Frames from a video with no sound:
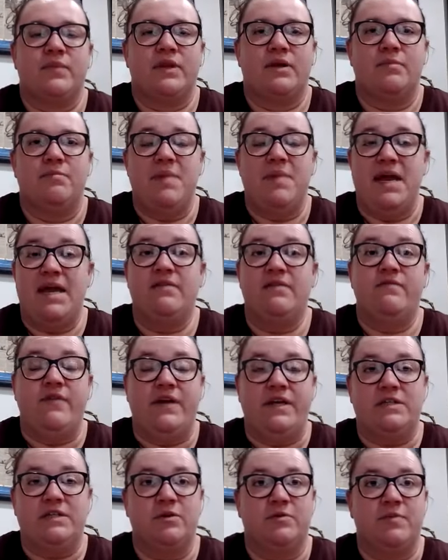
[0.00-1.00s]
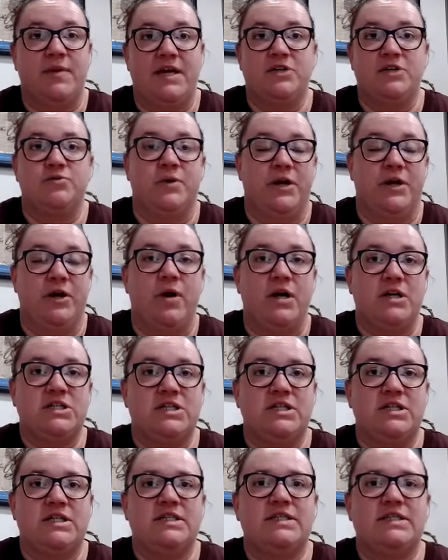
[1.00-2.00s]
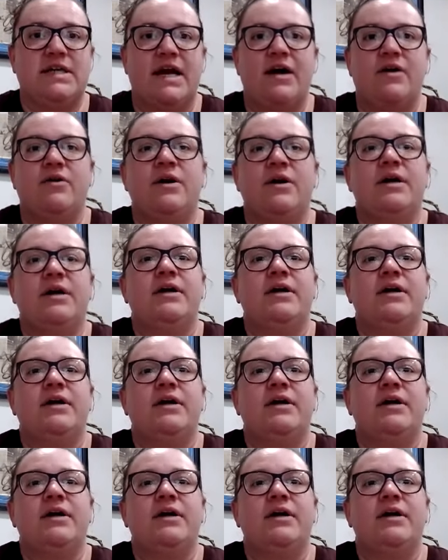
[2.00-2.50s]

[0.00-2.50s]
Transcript: main Facebook page where you're watching this now.